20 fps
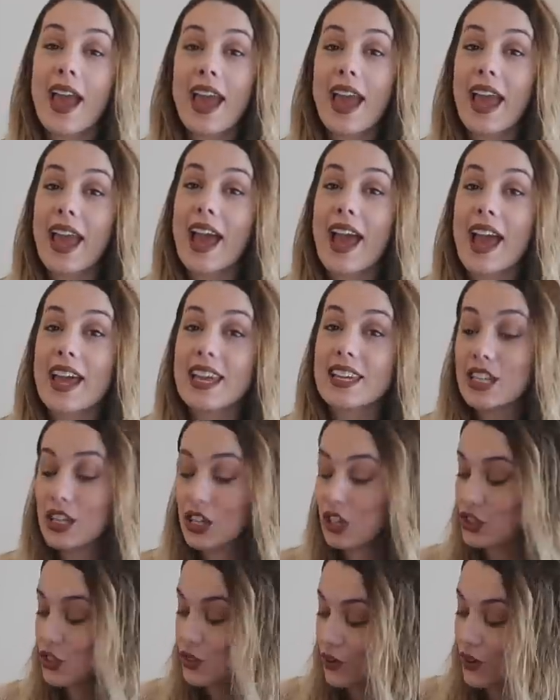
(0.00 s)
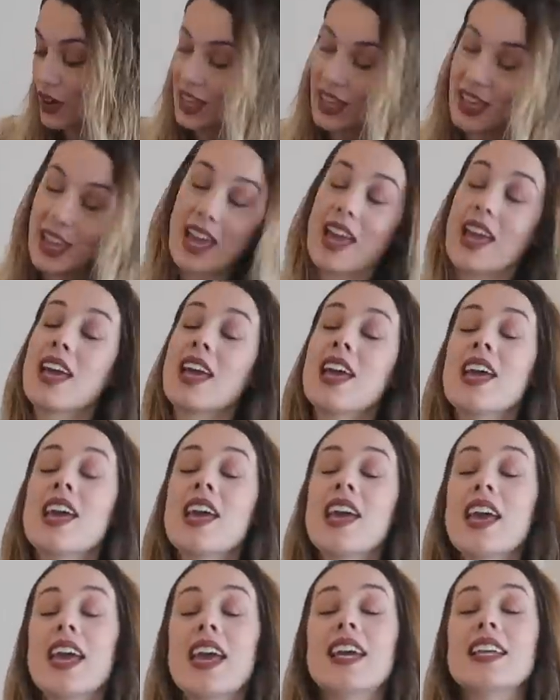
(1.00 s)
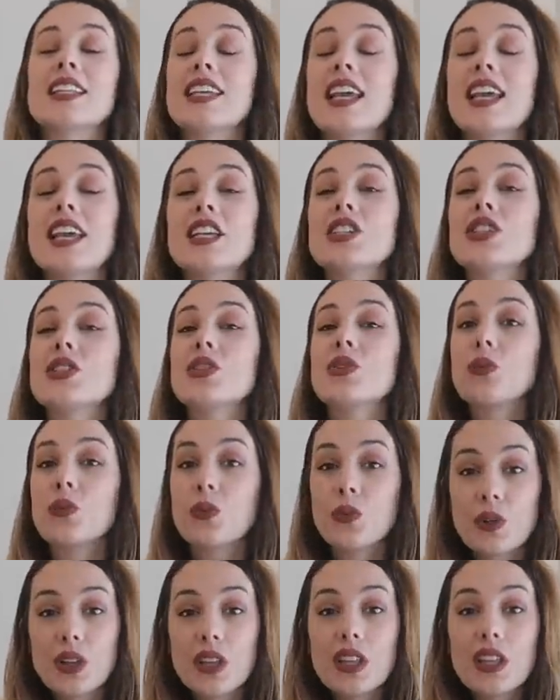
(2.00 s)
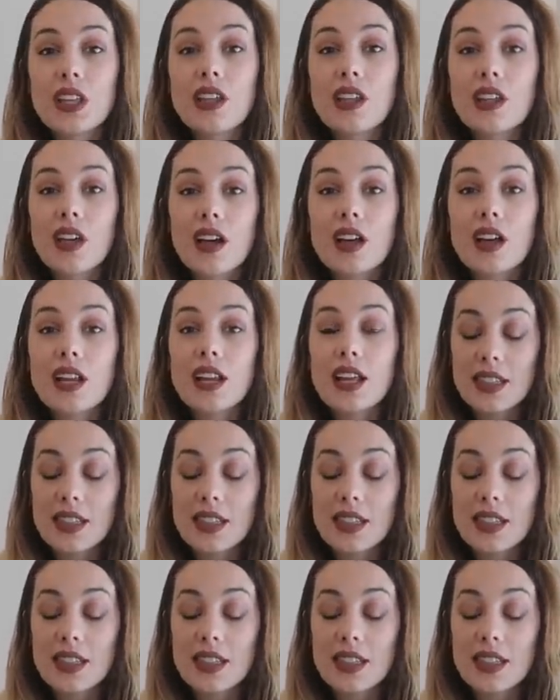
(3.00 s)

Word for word: and drink it. It tastes really good.